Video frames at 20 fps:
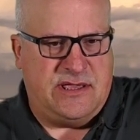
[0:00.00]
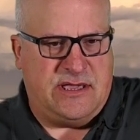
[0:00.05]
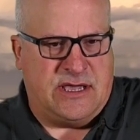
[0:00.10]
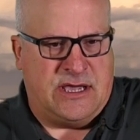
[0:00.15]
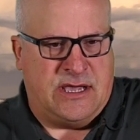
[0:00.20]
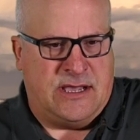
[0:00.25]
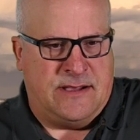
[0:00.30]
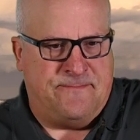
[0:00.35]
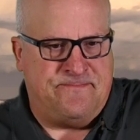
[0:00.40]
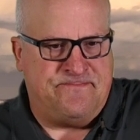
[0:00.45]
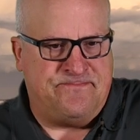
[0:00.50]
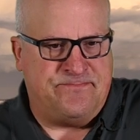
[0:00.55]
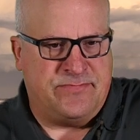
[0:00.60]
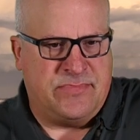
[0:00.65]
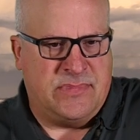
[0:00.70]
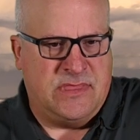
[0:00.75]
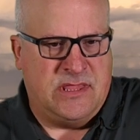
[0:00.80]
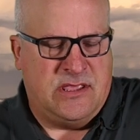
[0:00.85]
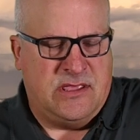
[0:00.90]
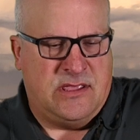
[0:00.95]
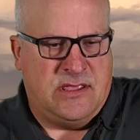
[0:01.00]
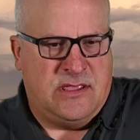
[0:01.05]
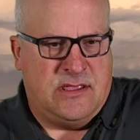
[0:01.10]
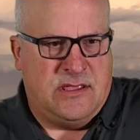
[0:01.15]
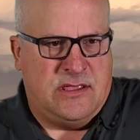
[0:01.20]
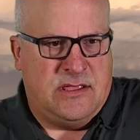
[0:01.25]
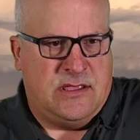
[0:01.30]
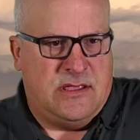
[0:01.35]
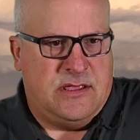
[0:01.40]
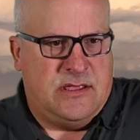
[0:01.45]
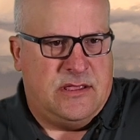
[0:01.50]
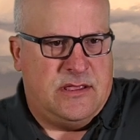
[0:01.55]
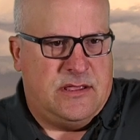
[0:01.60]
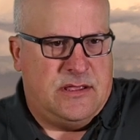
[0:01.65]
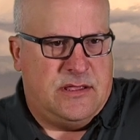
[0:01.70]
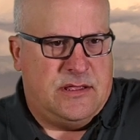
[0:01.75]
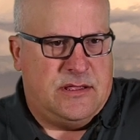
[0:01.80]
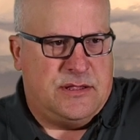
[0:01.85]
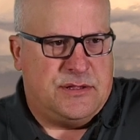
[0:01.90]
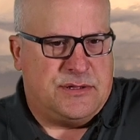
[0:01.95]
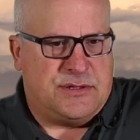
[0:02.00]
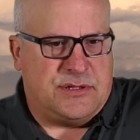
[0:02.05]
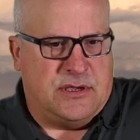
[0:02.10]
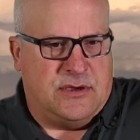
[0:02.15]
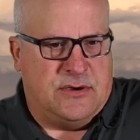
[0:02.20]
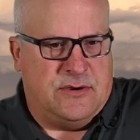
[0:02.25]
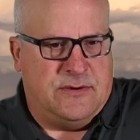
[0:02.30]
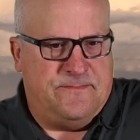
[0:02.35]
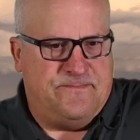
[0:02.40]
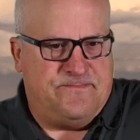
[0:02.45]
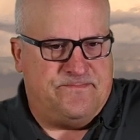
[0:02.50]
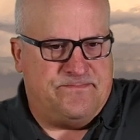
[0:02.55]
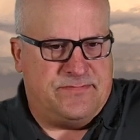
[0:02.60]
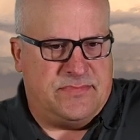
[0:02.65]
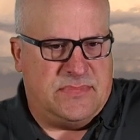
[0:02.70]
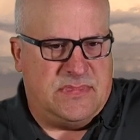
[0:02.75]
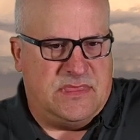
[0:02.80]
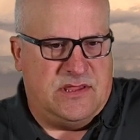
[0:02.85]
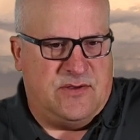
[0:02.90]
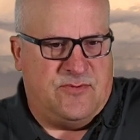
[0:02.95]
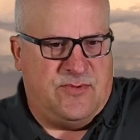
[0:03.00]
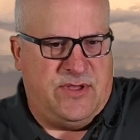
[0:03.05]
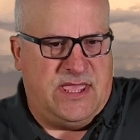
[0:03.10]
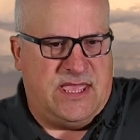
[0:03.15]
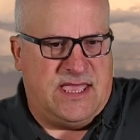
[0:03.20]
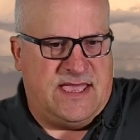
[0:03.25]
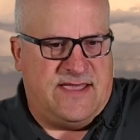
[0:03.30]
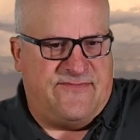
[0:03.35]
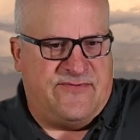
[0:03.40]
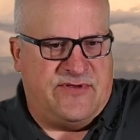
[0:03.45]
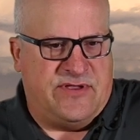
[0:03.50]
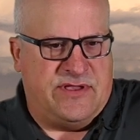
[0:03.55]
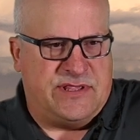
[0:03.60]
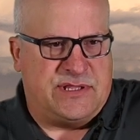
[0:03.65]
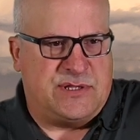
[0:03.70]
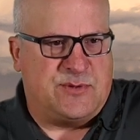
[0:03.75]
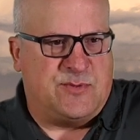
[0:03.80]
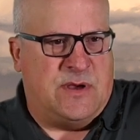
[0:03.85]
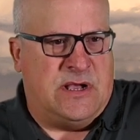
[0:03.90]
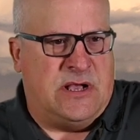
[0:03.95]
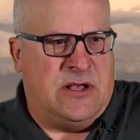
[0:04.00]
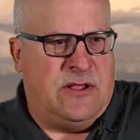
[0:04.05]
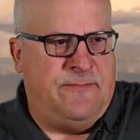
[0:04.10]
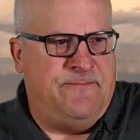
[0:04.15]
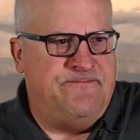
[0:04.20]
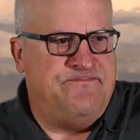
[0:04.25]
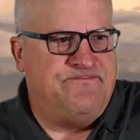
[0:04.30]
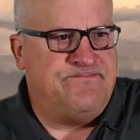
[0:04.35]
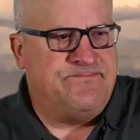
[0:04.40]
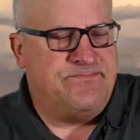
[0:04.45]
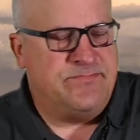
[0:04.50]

Um, so we have a swell,